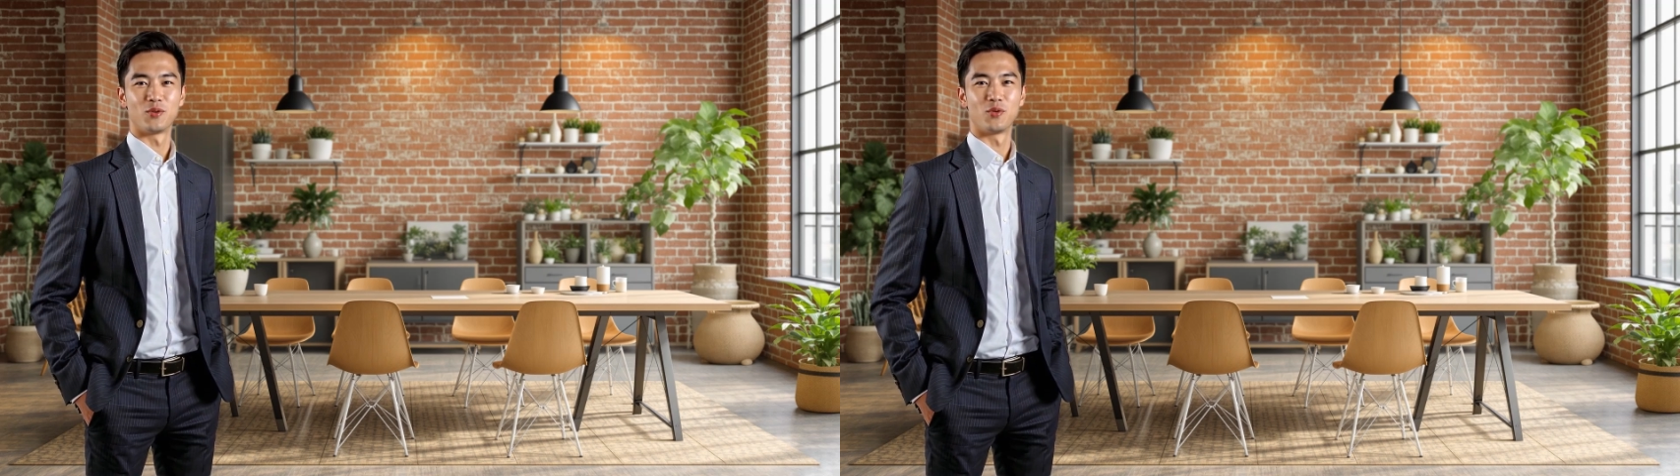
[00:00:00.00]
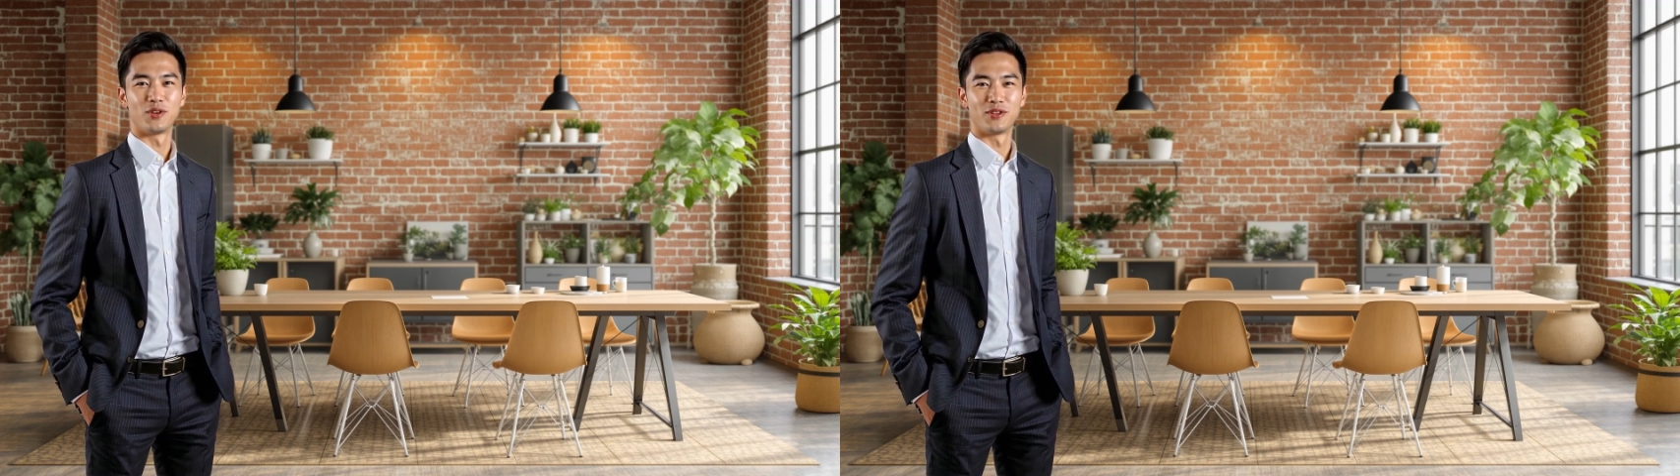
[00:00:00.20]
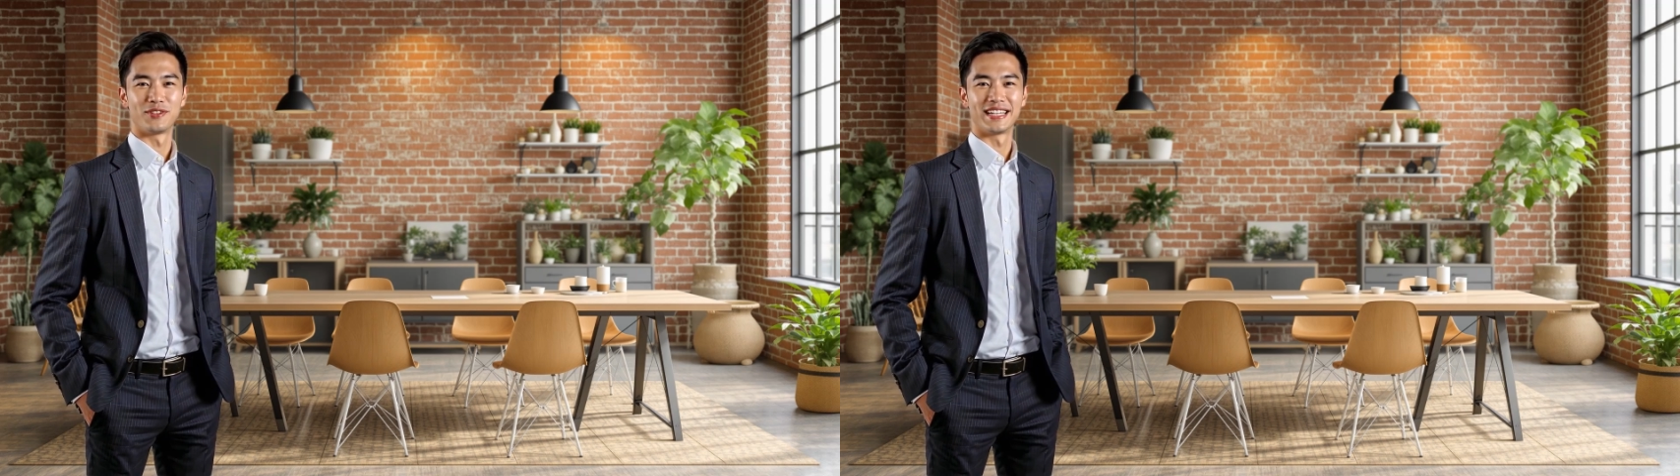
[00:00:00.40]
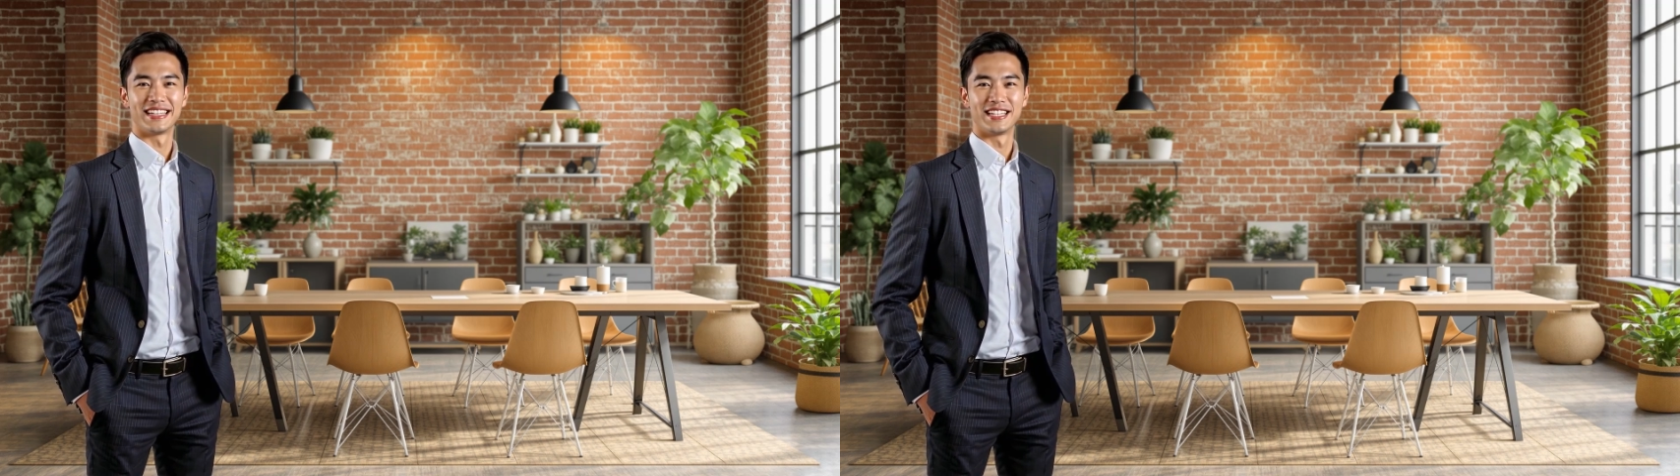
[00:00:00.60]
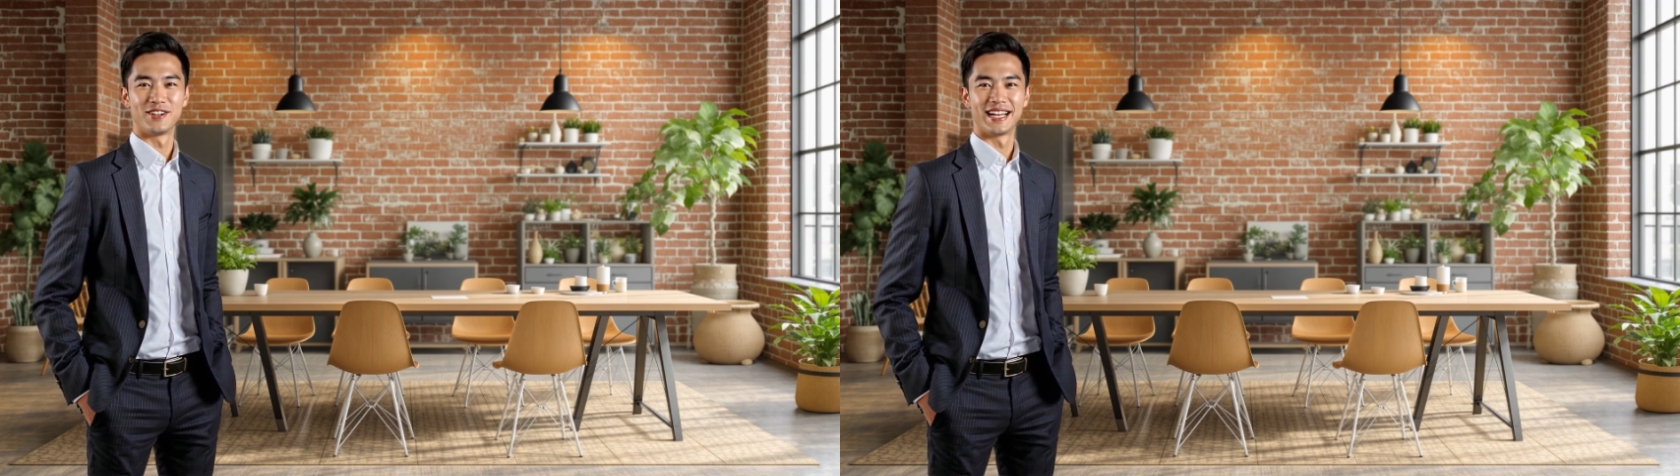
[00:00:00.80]
quarterly
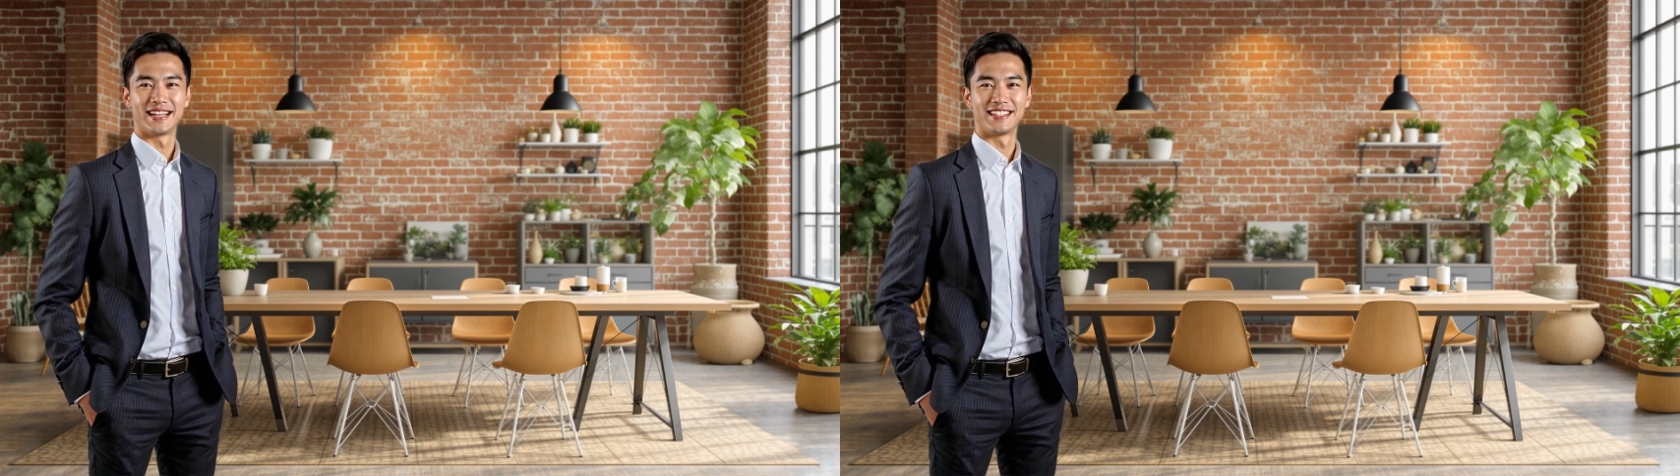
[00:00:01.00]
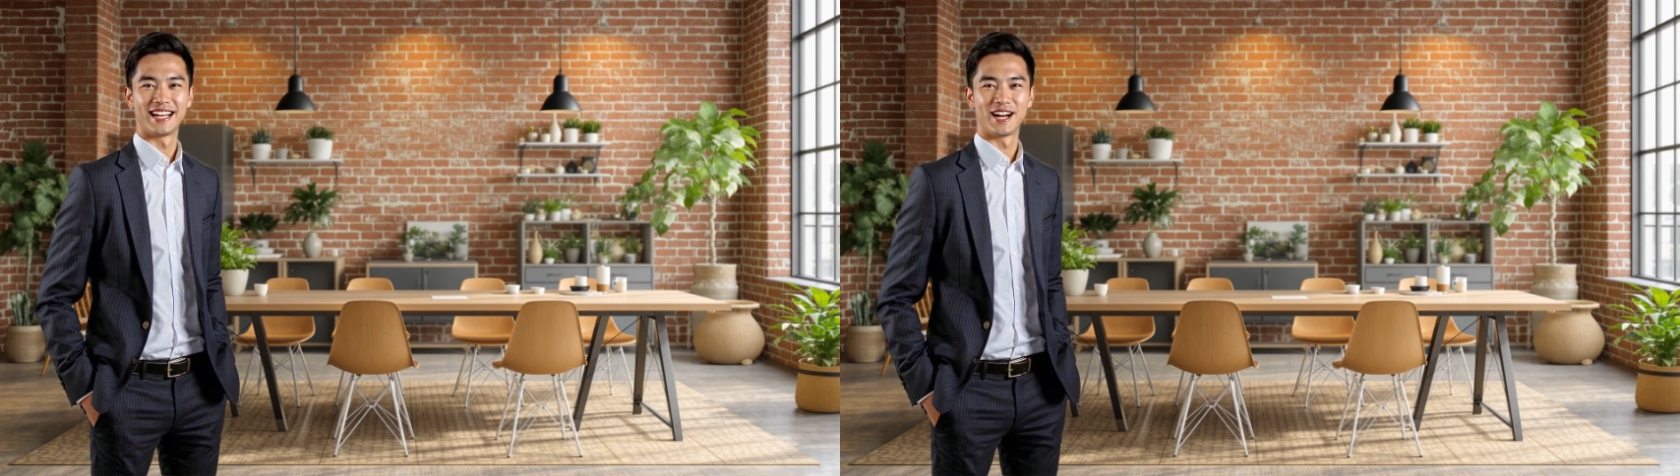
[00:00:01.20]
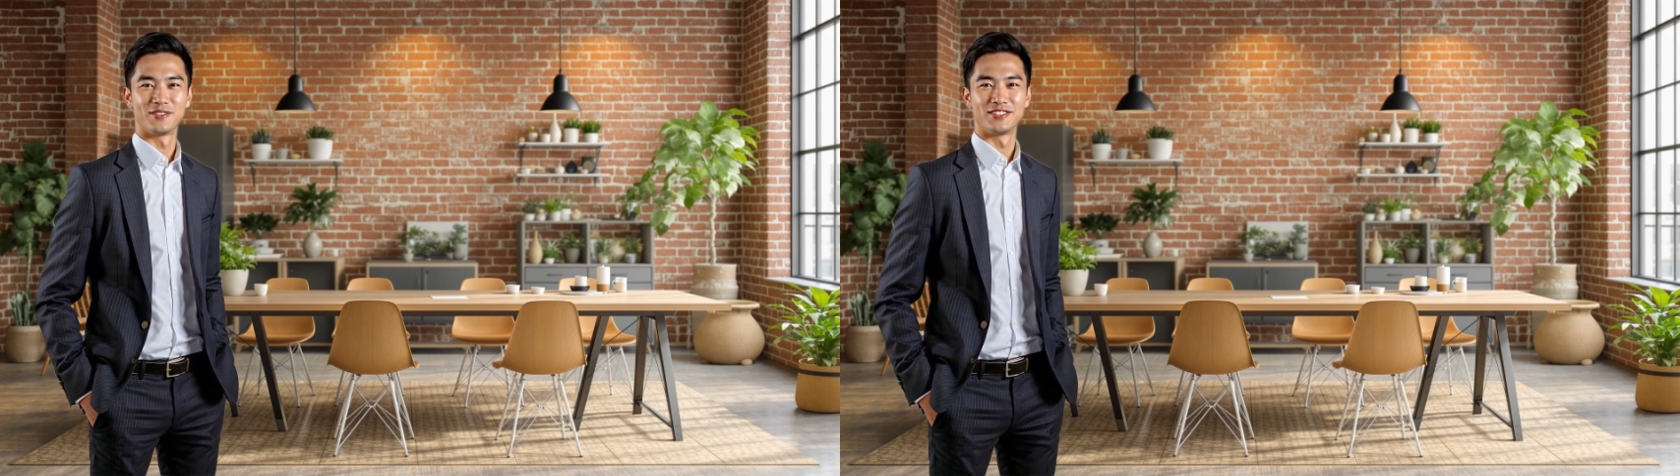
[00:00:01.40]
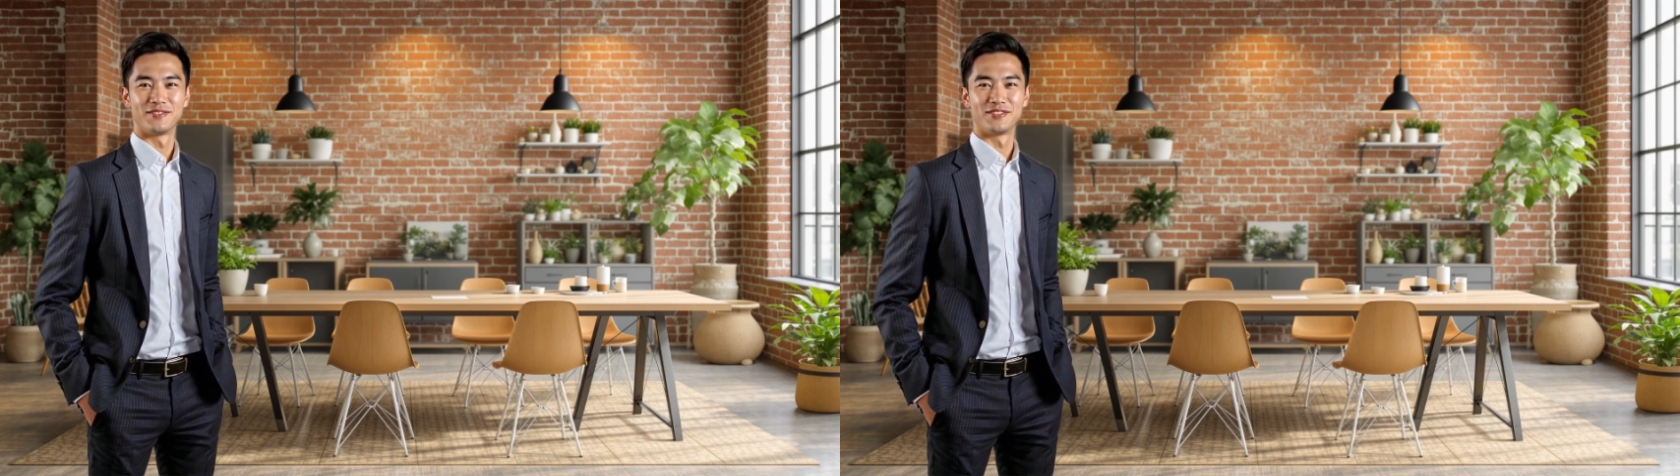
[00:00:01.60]
year-end count,